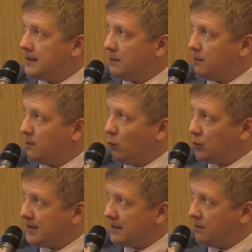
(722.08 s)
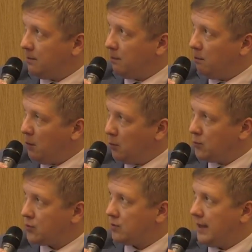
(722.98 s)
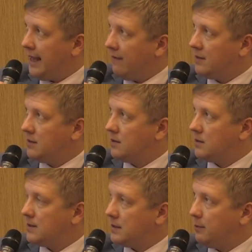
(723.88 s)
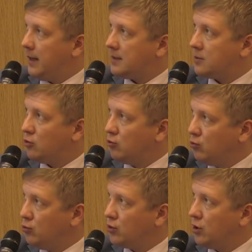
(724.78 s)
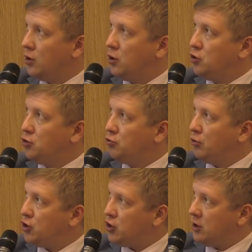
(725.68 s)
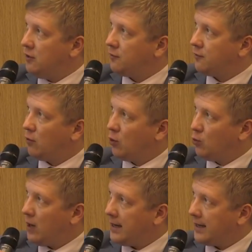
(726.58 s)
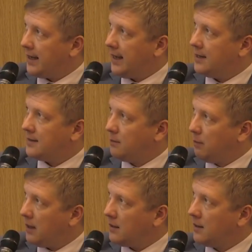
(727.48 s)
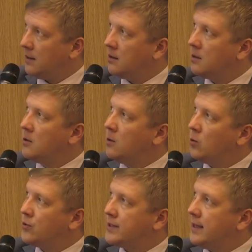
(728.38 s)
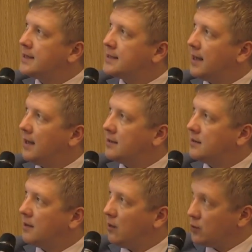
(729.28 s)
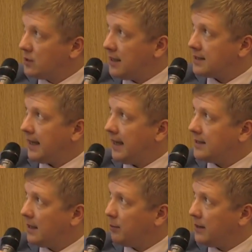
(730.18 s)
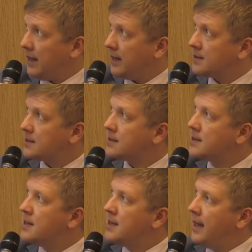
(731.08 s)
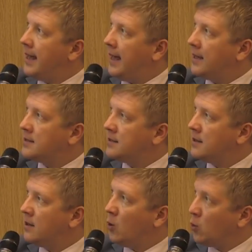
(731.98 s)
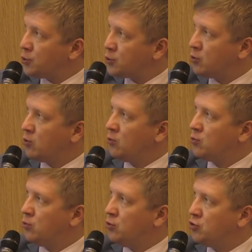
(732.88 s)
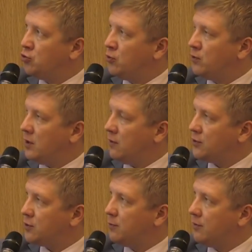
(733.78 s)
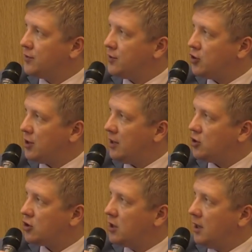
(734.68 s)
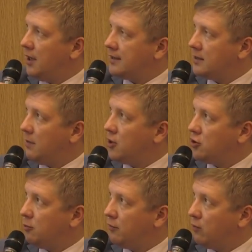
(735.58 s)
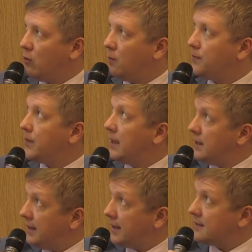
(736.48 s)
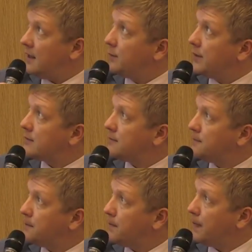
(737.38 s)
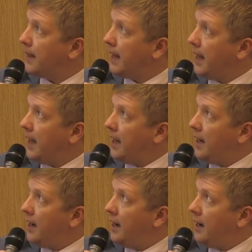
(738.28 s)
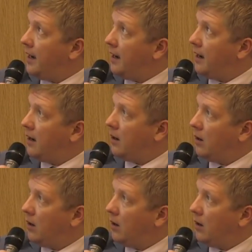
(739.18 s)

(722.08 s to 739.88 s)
is what is the most evident and the best route to achieve, on one hand, unbundling, on the other hand, compliance, and also to ensure an irreversibility change, as I mentioned before. Next slide, please. Our